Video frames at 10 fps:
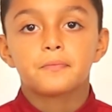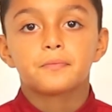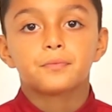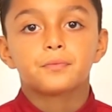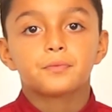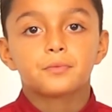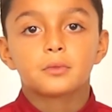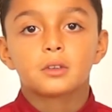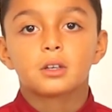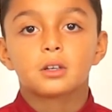now we
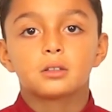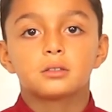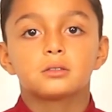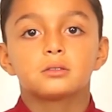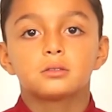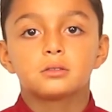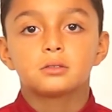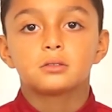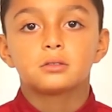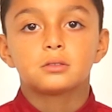have so we've
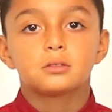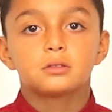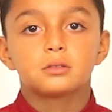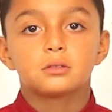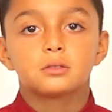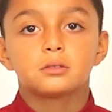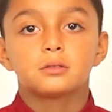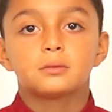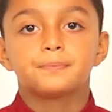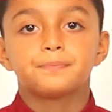done some
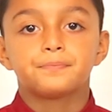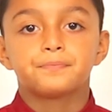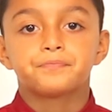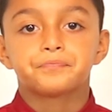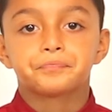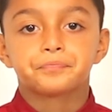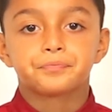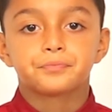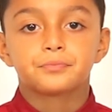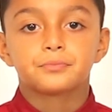multiplication by 2